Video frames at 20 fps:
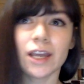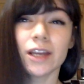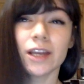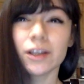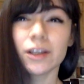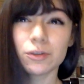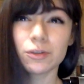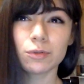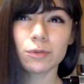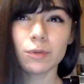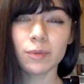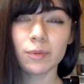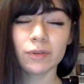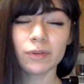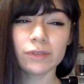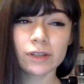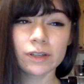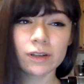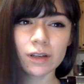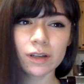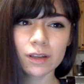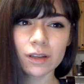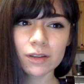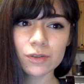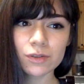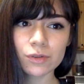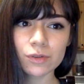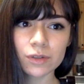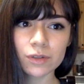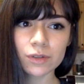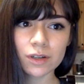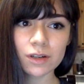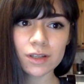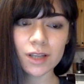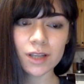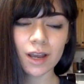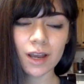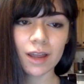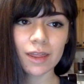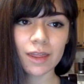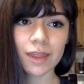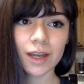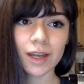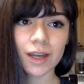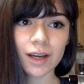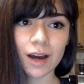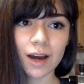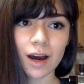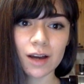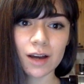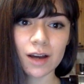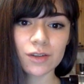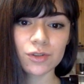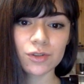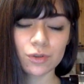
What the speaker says: group of genetic disorders that cause